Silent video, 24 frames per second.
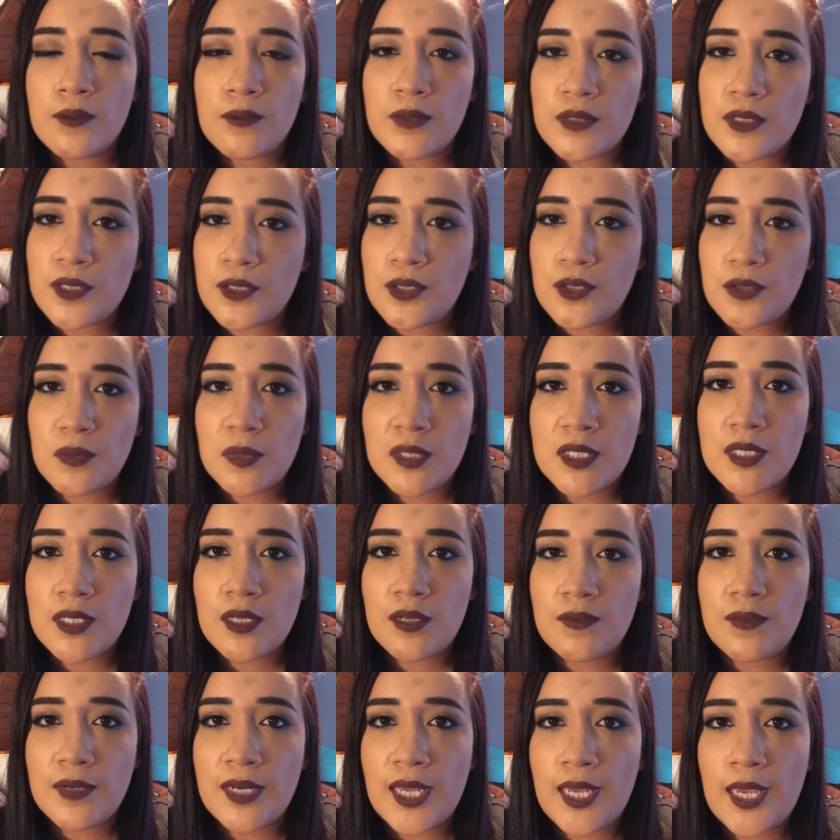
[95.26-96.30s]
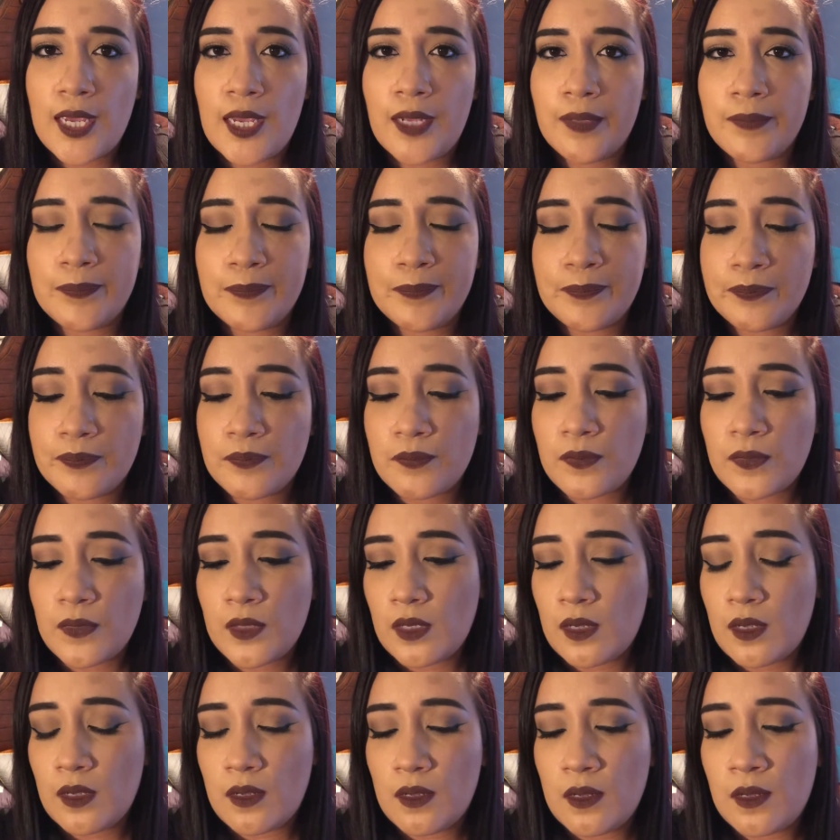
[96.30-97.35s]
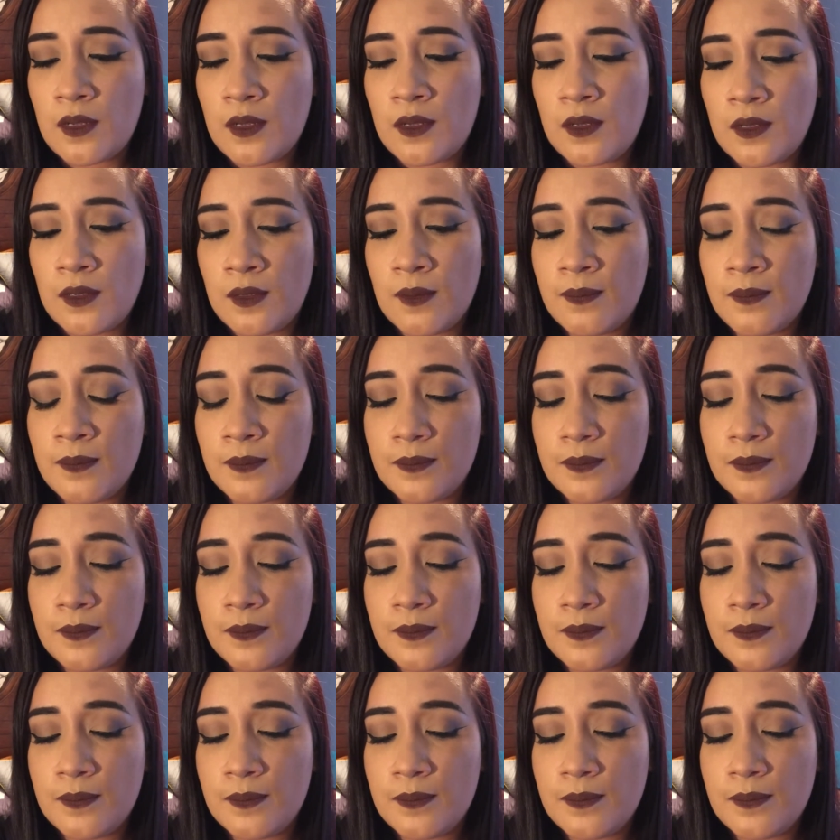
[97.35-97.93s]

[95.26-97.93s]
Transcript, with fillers: wasn't too busy of a day. Um,